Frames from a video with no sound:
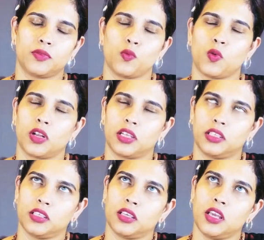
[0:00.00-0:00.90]
what are
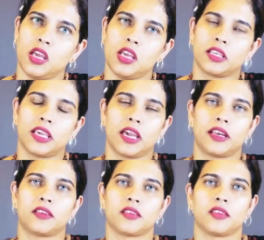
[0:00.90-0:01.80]
the
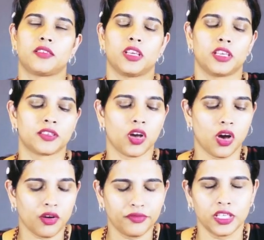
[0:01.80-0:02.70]
characteristics
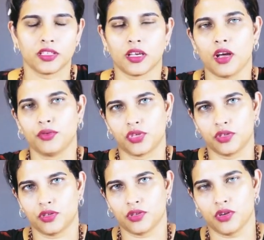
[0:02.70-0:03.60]
of these houses.